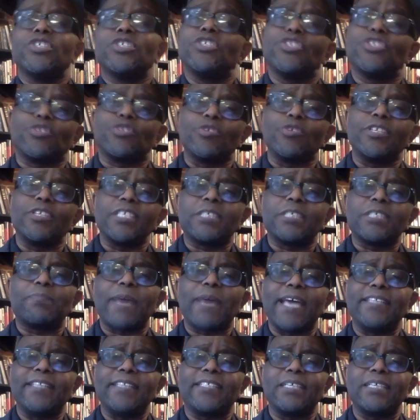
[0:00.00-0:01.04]
During this
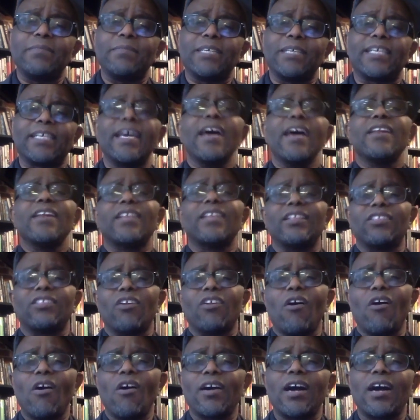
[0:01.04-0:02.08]
pandemic, they
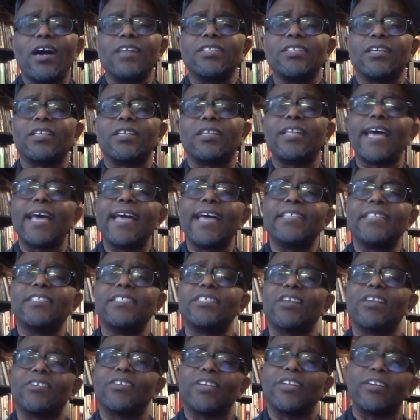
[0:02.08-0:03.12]
log on to
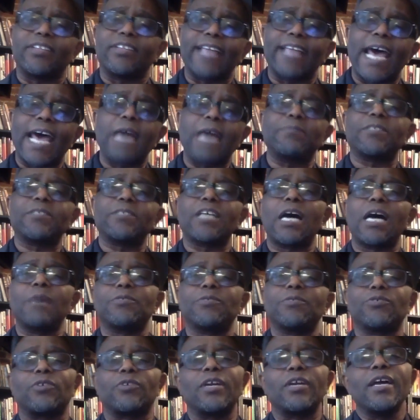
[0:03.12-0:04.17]
classes on their
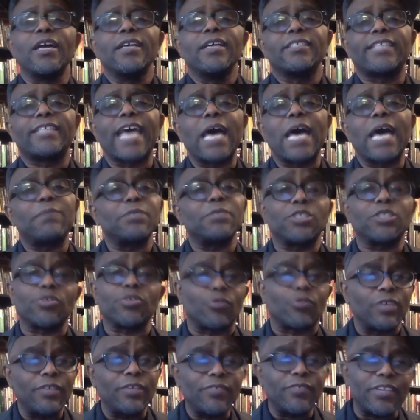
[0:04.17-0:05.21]
laptops or tablets
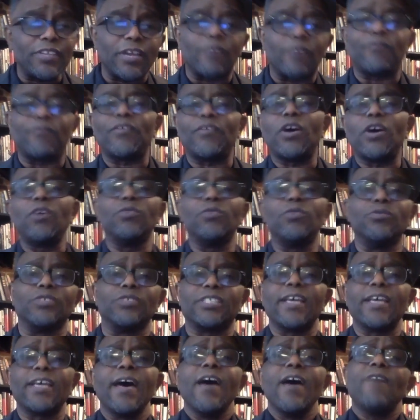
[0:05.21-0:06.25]
or even their phones,